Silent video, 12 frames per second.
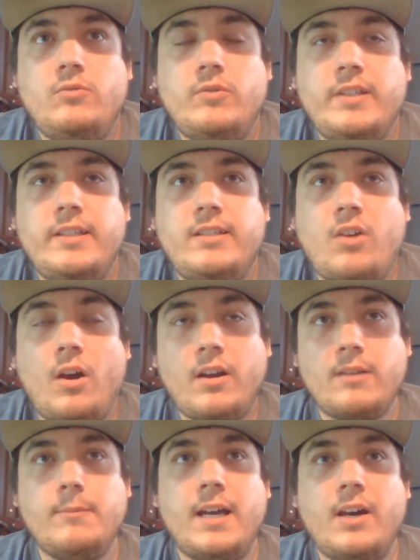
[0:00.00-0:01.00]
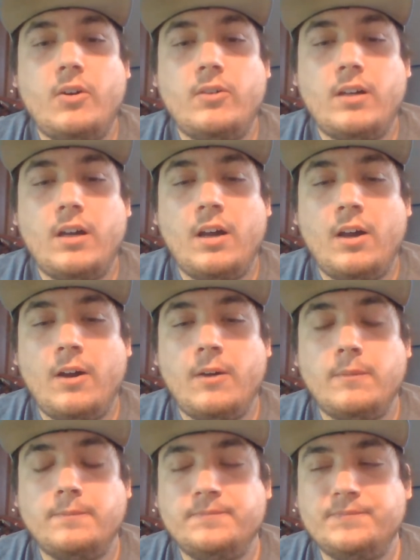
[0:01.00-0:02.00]
really talk about.
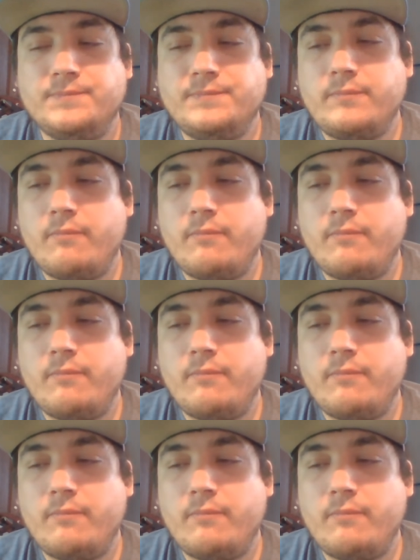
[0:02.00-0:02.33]
Um,